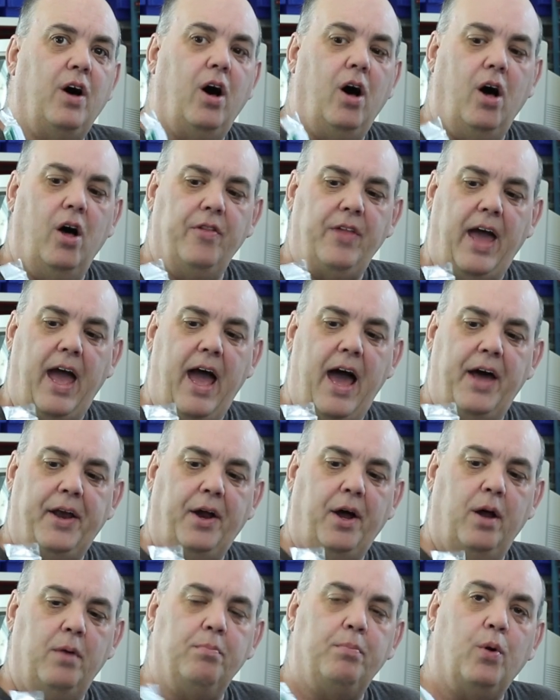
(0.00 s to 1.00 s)
all the
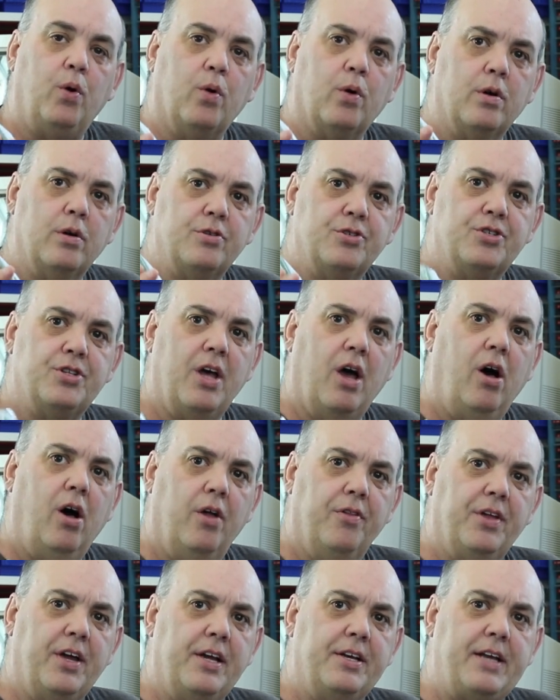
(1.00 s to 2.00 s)
add-on boards,
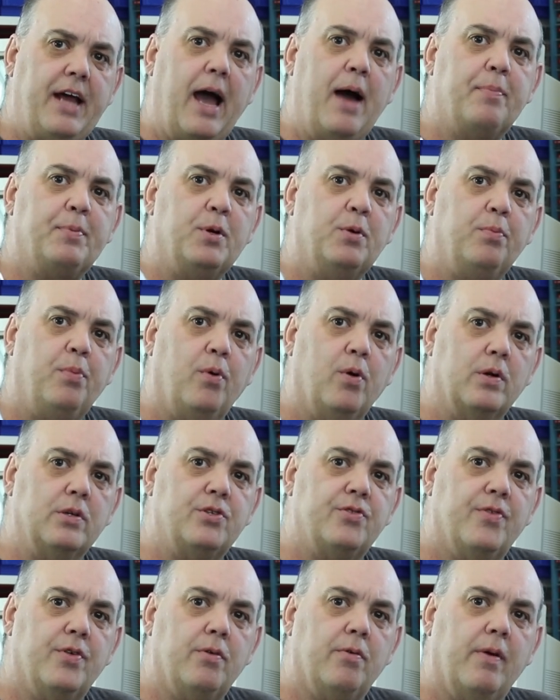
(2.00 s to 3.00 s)
all the adapter
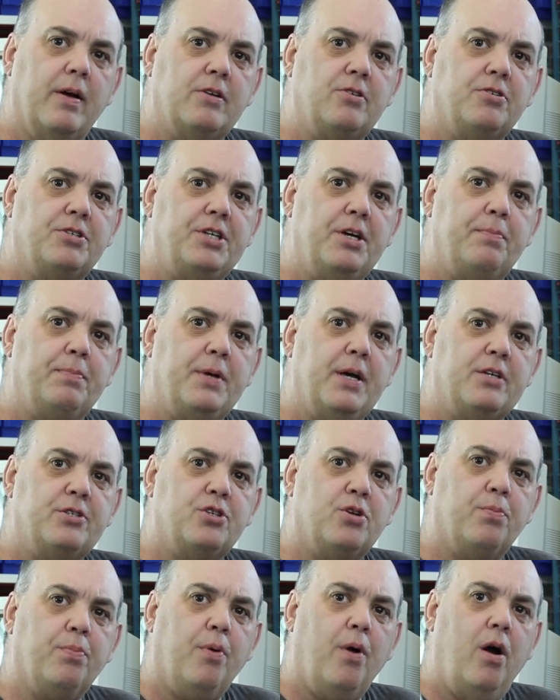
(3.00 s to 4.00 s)
boards for the Retro Chip
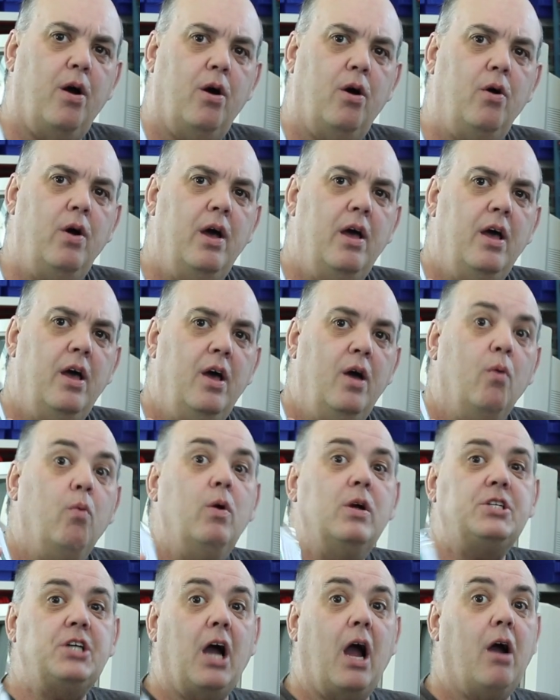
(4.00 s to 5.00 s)
Tester Pro,
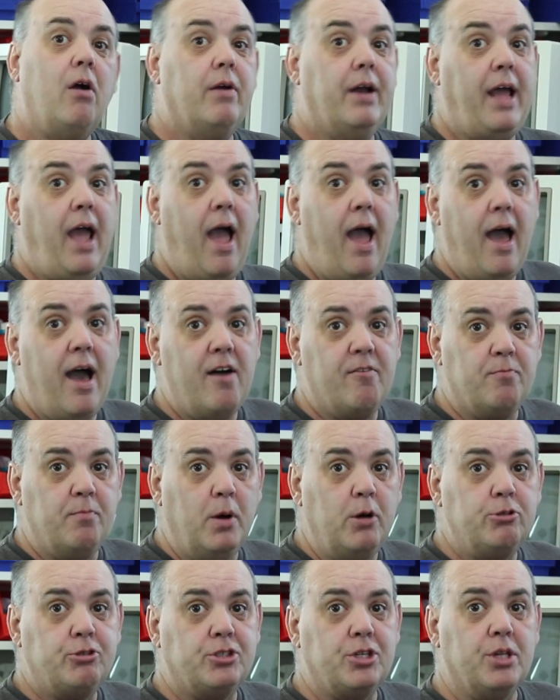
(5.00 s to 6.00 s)
which I already have
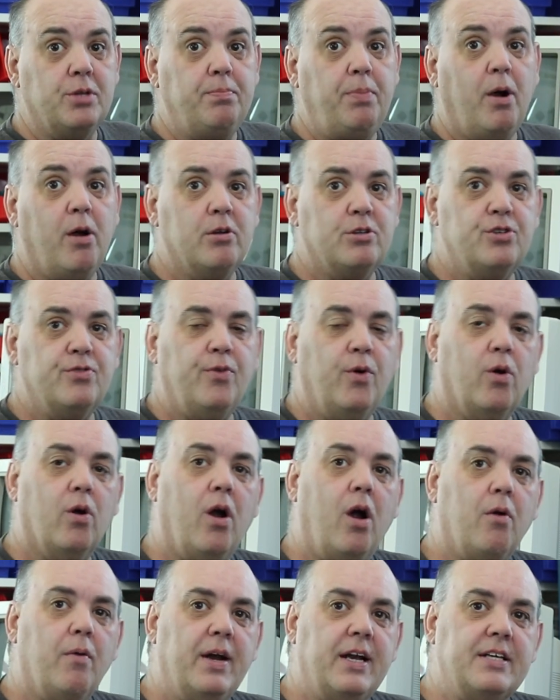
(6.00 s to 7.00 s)
most of the parts
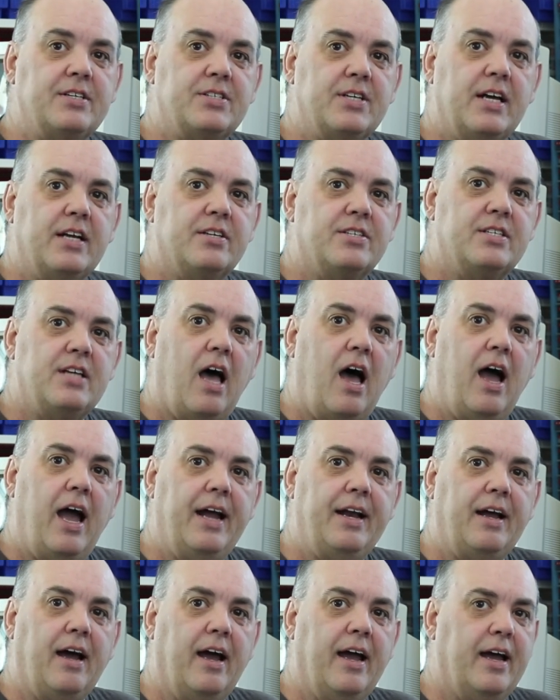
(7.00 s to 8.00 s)
for already set
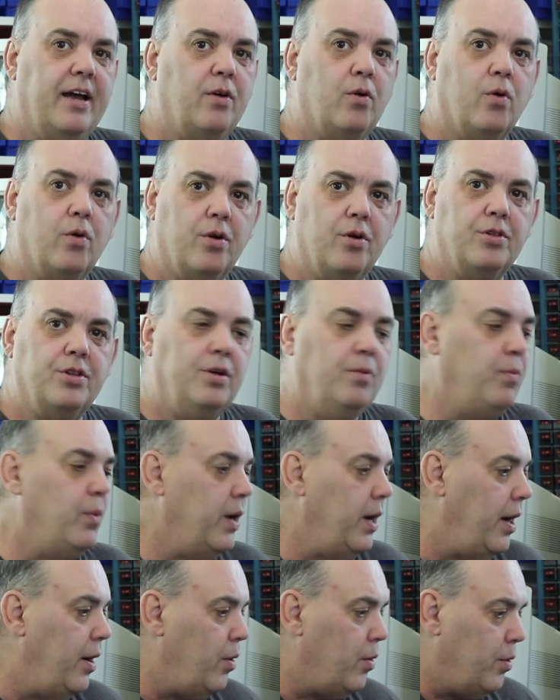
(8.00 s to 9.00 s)
aside. I had ordered them
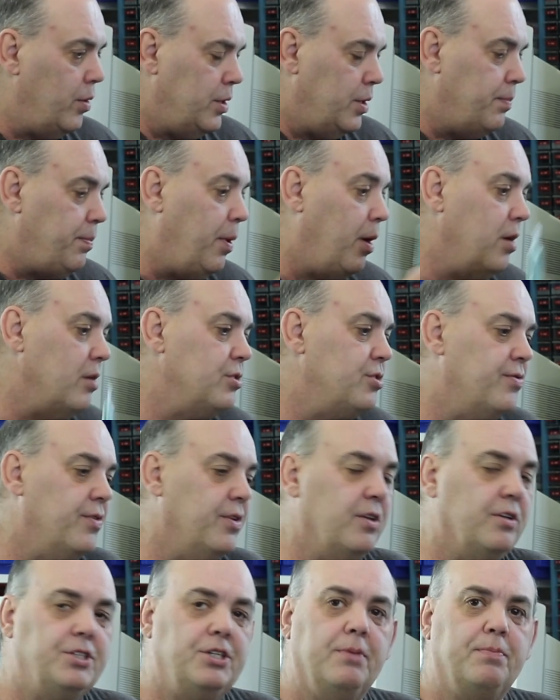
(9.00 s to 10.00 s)
when I ordered the parts
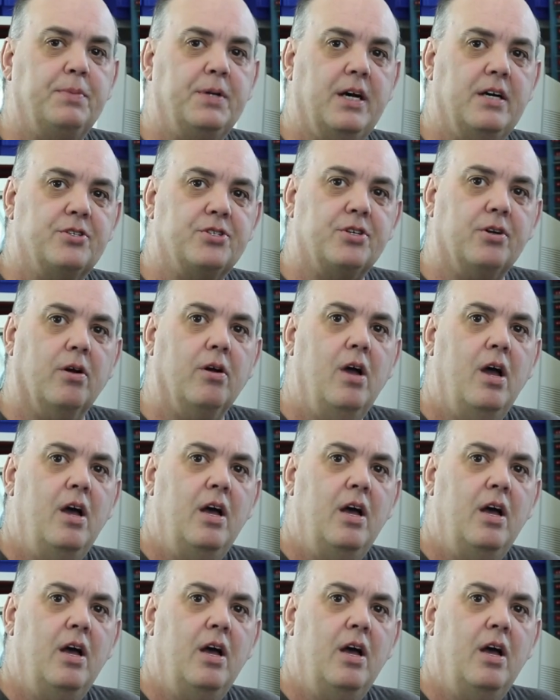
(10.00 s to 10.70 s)
for the chip tester.